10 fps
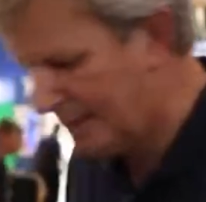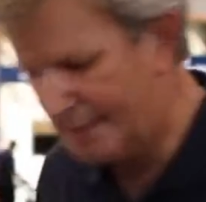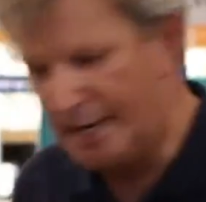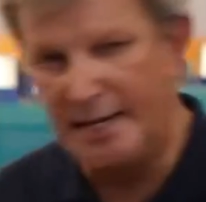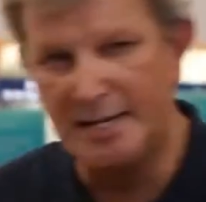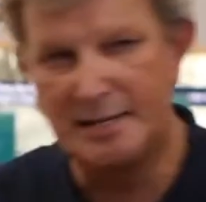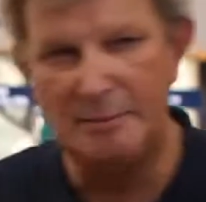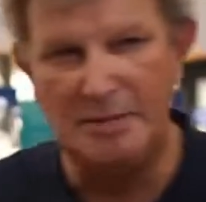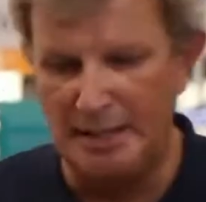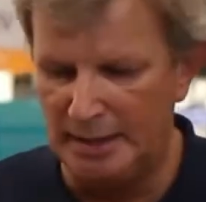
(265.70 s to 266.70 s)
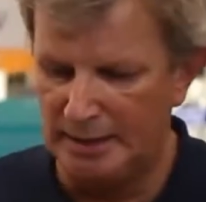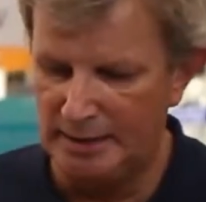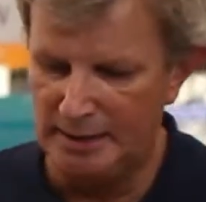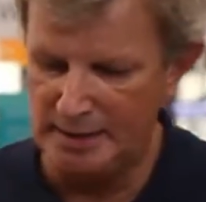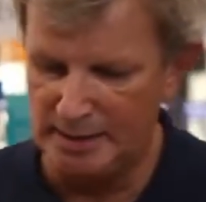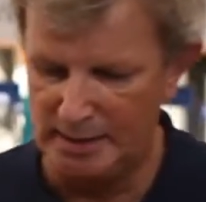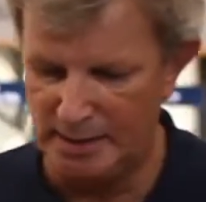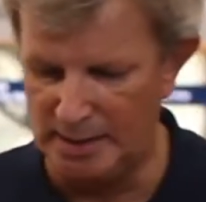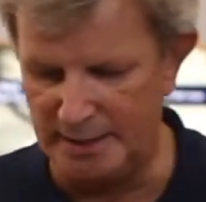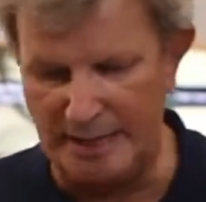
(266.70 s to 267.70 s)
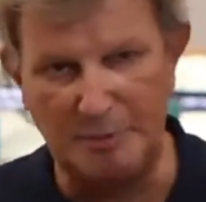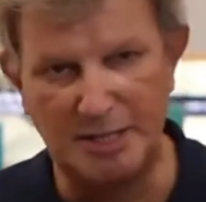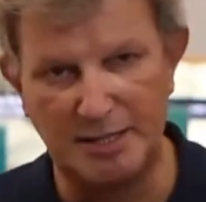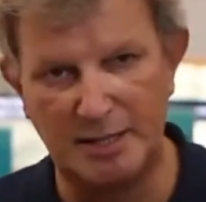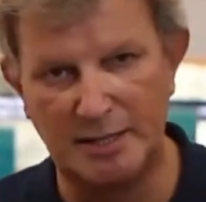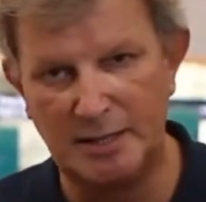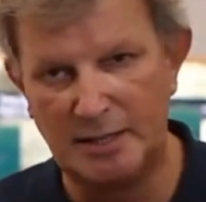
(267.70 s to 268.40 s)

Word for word: that can easily be adapted